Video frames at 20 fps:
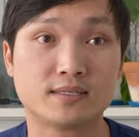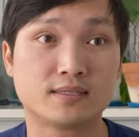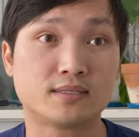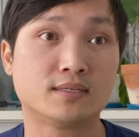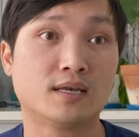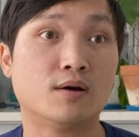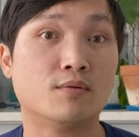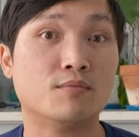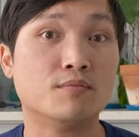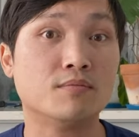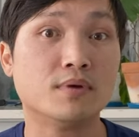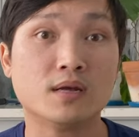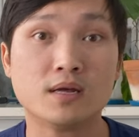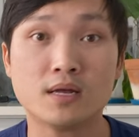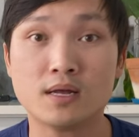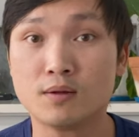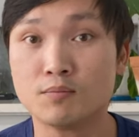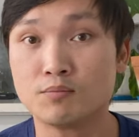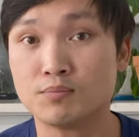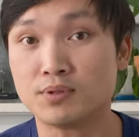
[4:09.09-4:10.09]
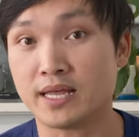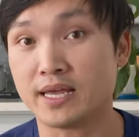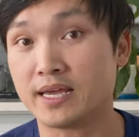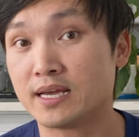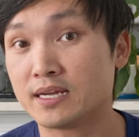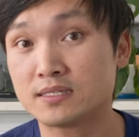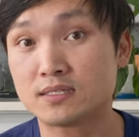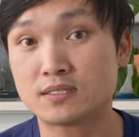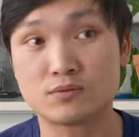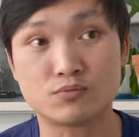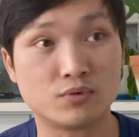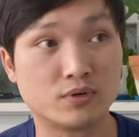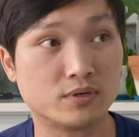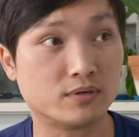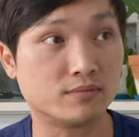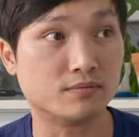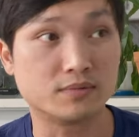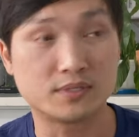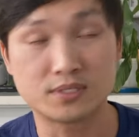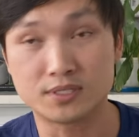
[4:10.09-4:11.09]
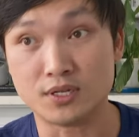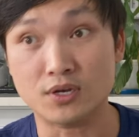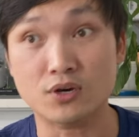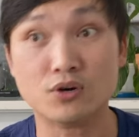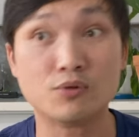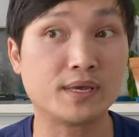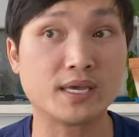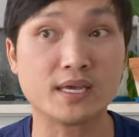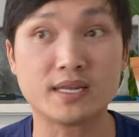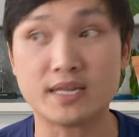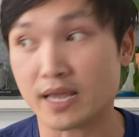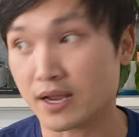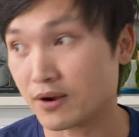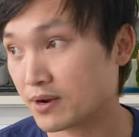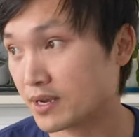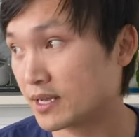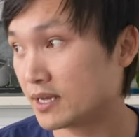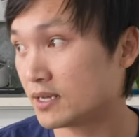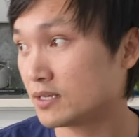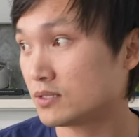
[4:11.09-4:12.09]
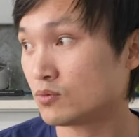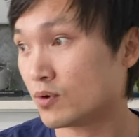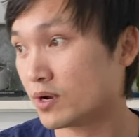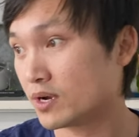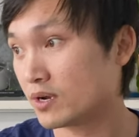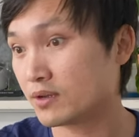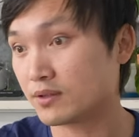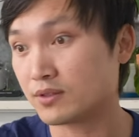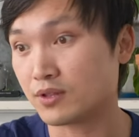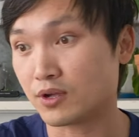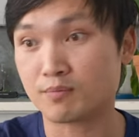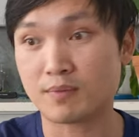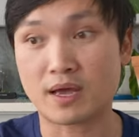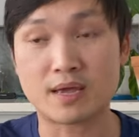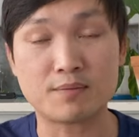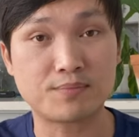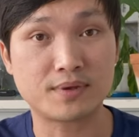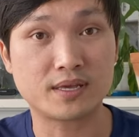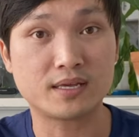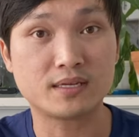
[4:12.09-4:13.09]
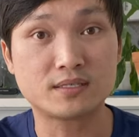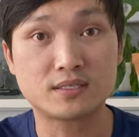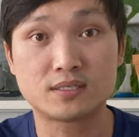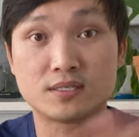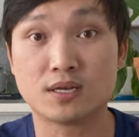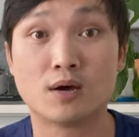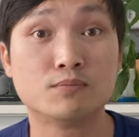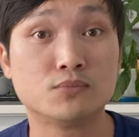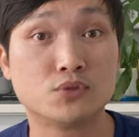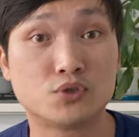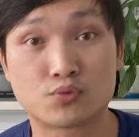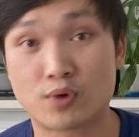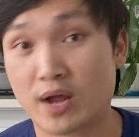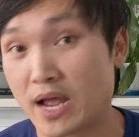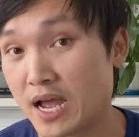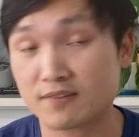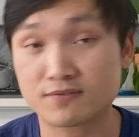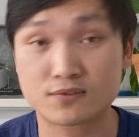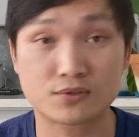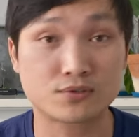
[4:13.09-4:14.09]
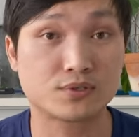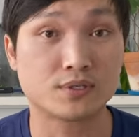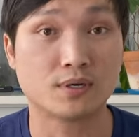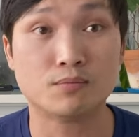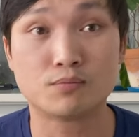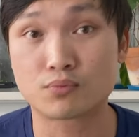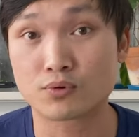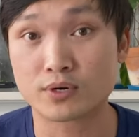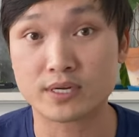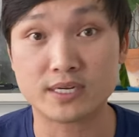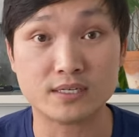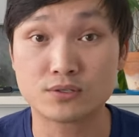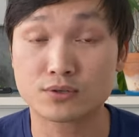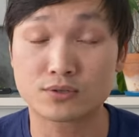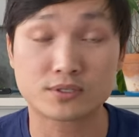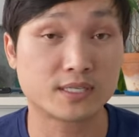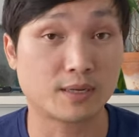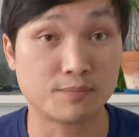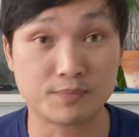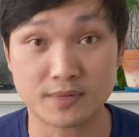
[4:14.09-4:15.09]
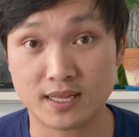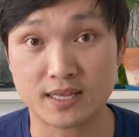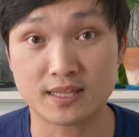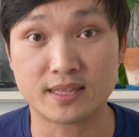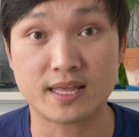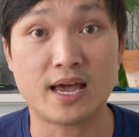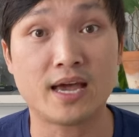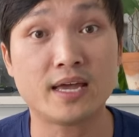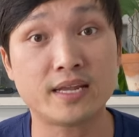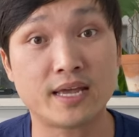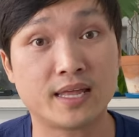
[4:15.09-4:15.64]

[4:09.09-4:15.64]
Some plants will still be in areas where there might be some draft or some breeze or something like that.